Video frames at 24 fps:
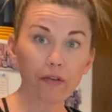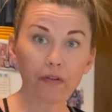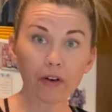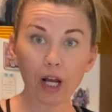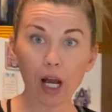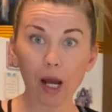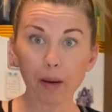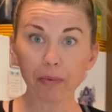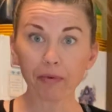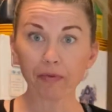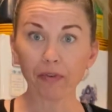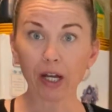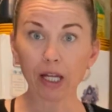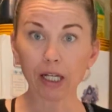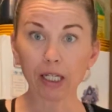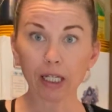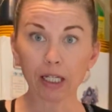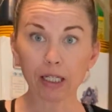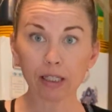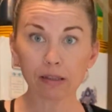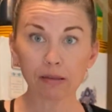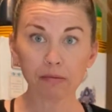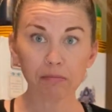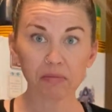of a cup of
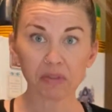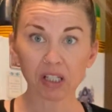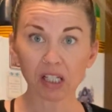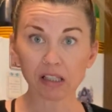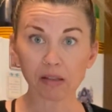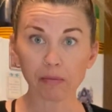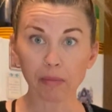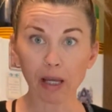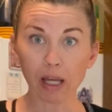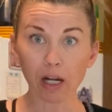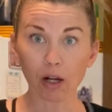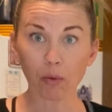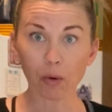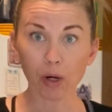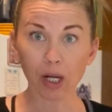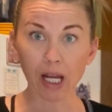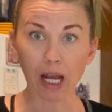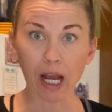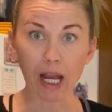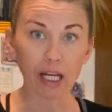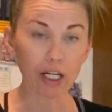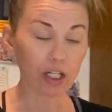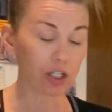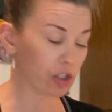onion, doesn't matter what
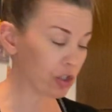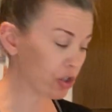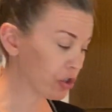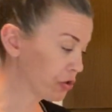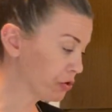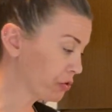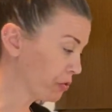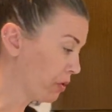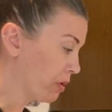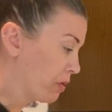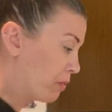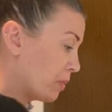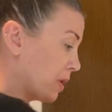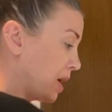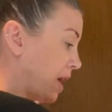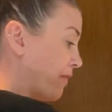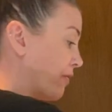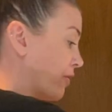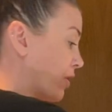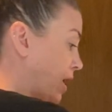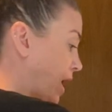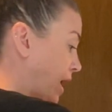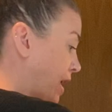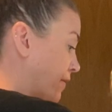kind, just throw in
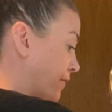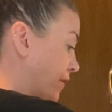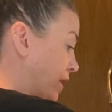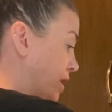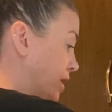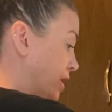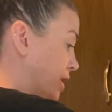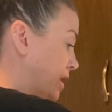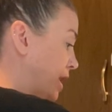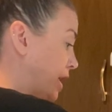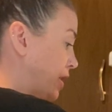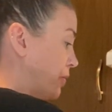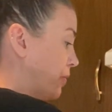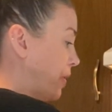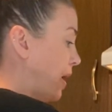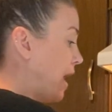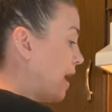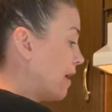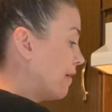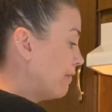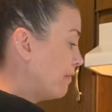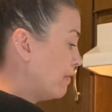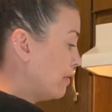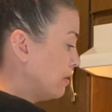whatever kind of onion that you
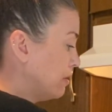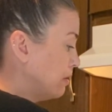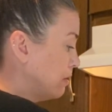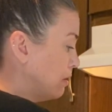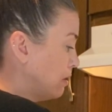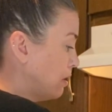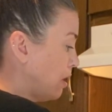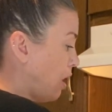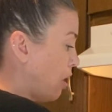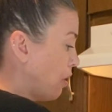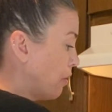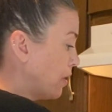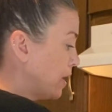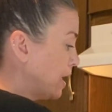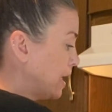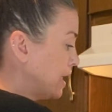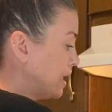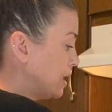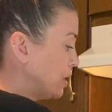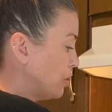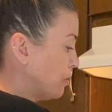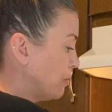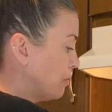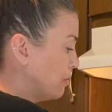have already
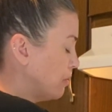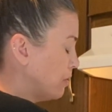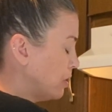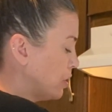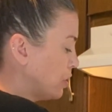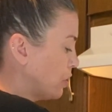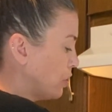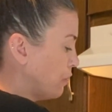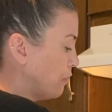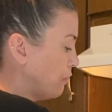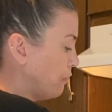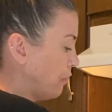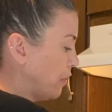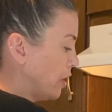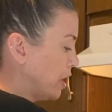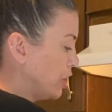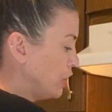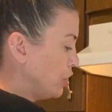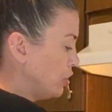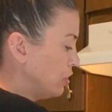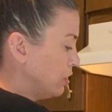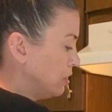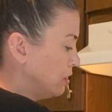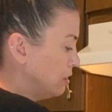in your
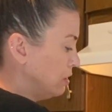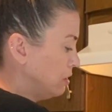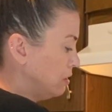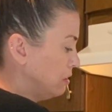fridge.